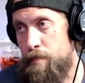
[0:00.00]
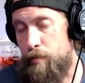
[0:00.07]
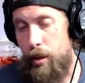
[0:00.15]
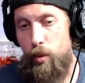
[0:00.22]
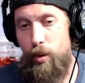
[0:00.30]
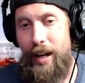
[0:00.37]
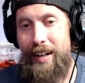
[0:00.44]

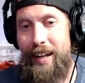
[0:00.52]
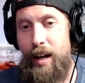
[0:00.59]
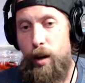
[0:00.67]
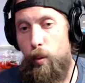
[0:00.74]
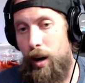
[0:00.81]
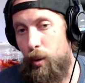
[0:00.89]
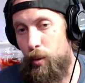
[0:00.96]
But right now,
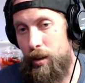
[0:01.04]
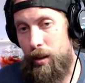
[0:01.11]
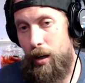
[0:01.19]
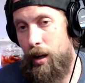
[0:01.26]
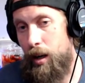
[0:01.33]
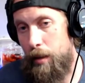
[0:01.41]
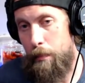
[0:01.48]
while we're
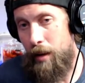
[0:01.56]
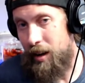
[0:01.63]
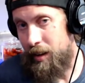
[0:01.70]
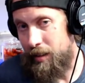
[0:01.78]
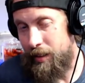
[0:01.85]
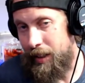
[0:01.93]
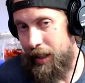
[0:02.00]
on
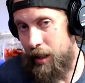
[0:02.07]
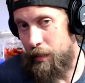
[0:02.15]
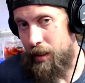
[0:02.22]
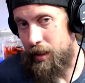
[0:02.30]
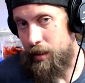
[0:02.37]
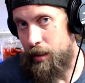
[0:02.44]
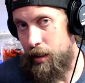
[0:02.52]
modern
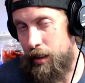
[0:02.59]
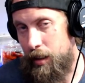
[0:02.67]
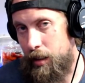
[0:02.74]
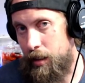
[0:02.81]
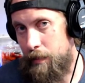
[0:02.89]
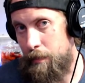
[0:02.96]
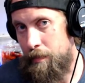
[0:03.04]
gaming,
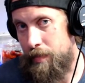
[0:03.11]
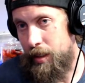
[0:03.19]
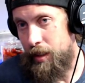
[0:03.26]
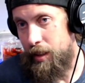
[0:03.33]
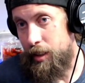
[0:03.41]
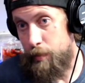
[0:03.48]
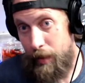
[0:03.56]
um,
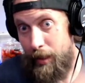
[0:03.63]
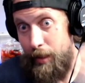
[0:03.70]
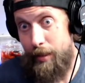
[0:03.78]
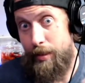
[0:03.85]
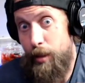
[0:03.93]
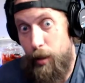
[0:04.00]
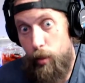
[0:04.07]
is
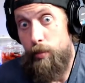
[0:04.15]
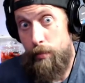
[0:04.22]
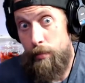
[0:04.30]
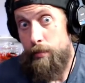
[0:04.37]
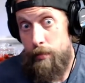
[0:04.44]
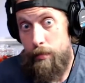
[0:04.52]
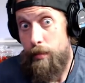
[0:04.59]
because you know
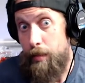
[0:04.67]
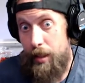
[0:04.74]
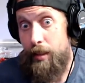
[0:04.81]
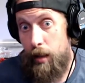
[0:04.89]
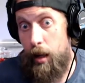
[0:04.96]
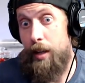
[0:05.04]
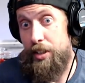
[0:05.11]
the
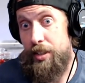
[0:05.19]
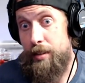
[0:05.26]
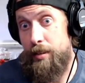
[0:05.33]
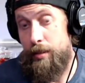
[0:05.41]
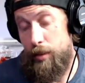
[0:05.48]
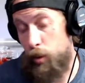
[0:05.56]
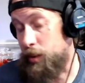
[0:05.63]
launches.
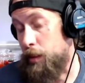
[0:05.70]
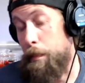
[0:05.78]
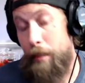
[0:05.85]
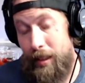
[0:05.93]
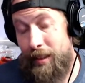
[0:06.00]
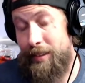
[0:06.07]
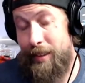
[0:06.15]
So it's a
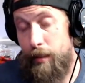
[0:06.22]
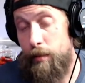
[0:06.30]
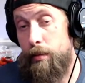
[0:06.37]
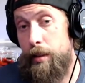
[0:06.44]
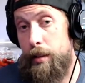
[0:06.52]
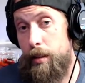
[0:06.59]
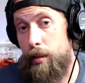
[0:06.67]
big
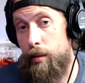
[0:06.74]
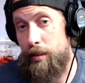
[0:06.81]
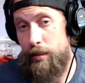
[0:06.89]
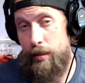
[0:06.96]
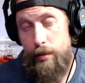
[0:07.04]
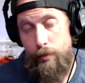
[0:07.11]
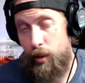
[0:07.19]
deal. You know,
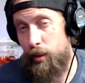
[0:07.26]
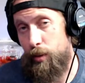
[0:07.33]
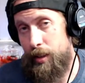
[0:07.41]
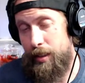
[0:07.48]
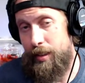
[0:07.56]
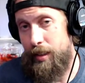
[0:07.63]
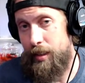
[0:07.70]
it's we don't
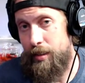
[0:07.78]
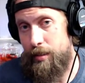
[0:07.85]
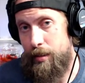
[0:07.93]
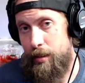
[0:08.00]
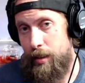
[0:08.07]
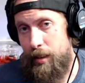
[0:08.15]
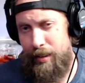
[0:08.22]
get this
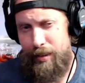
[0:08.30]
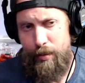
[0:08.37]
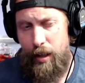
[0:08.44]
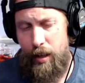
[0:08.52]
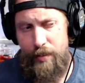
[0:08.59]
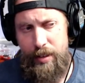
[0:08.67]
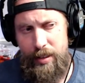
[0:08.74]
until
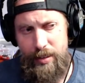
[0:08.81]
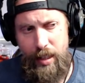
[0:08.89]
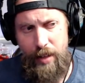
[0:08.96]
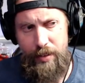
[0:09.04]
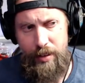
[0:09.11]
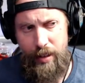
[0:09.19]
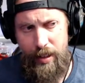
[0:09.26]
every
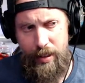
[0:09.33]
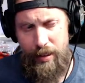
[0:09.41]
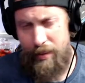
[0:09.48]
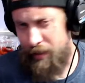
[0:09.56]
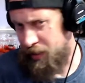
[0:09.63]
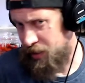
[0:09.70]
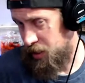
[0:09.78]
seven or eight
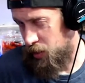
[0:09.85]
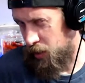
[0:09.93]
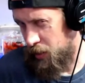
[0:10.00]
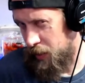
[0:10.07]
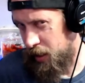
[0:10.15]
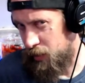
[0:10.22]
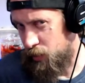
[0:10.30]
years. You know what I
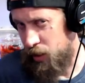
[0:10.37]
mean?